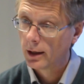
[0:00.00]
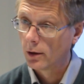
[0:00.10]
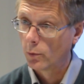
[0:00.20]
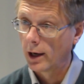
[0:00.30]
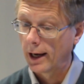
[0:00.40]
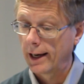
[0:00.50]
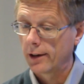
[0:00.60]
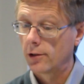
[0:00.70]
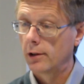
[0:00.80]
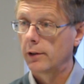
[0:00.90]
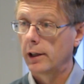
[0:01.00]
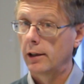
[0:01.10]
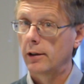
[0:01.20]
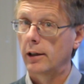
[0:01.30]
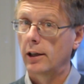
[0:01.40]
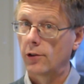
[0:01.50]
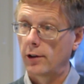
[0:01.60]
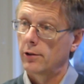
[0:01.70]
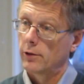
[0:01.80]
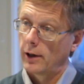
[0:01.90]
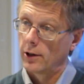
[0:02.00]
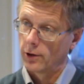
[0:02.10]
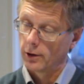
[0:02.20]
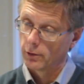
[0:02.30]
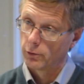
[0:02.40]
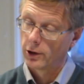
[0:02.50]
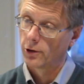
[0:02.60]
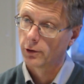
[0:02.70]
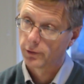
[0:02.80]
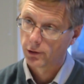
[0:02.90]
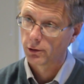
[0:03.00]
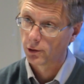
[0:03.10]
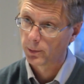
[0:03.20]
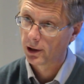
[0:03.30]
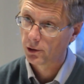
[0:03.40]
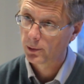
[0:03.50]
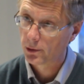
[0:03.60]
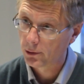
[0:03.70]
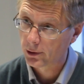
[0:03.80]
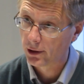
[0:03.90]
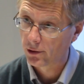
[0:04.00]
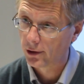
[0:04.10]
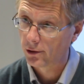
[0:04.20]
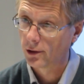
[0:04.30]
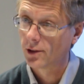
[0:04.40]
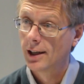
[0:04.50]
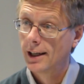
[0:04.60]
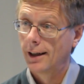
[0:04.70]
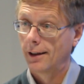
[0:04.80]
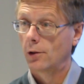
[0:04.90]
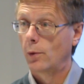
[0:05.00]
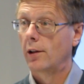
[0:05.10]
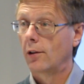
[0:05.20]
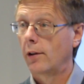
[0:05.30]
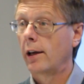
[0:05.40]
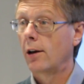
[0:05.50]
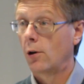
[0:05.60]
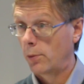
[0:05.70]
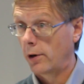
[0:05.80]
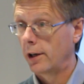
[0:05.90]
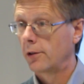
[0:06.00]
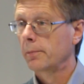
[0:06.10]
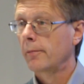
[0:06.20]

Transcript: We're active in incentivizing regional fisheries management organizations and the way that they operate.